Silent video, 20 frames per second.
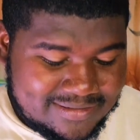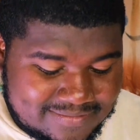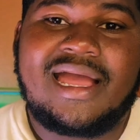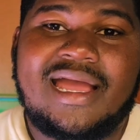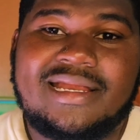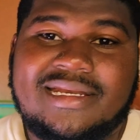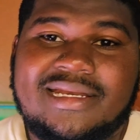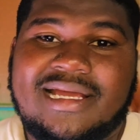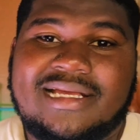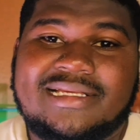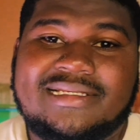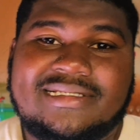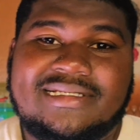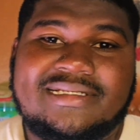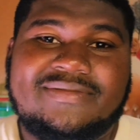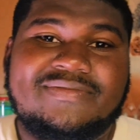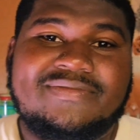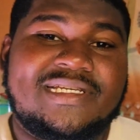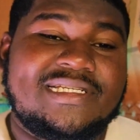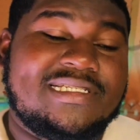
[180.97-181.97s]
And as
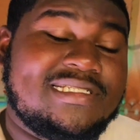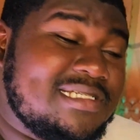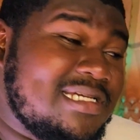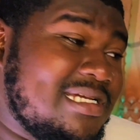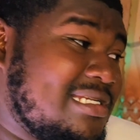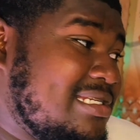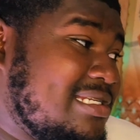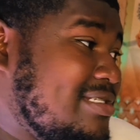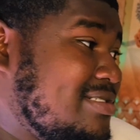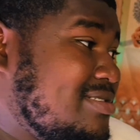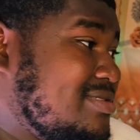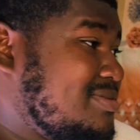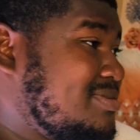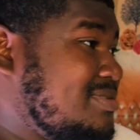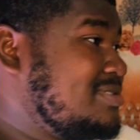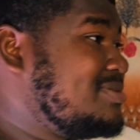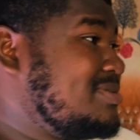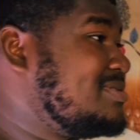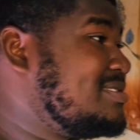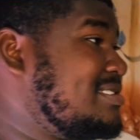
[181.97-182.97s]
did mention, the
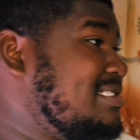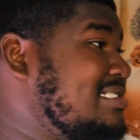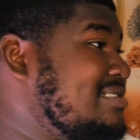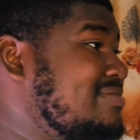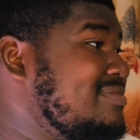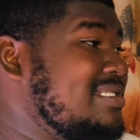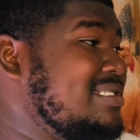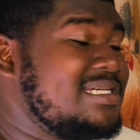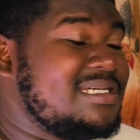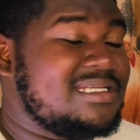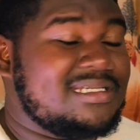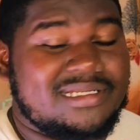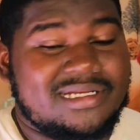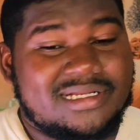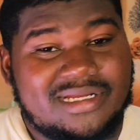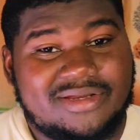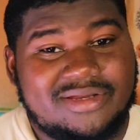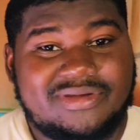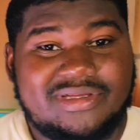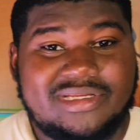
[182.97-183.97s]
$15 million
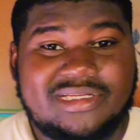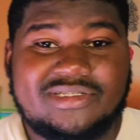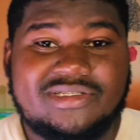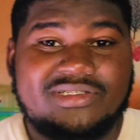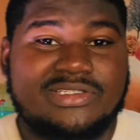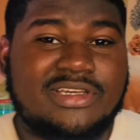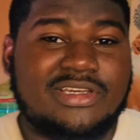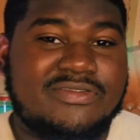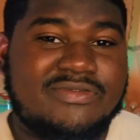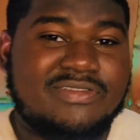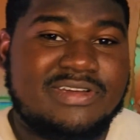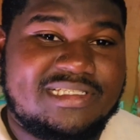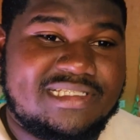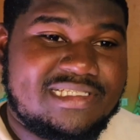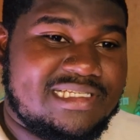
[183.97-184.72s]
really just covers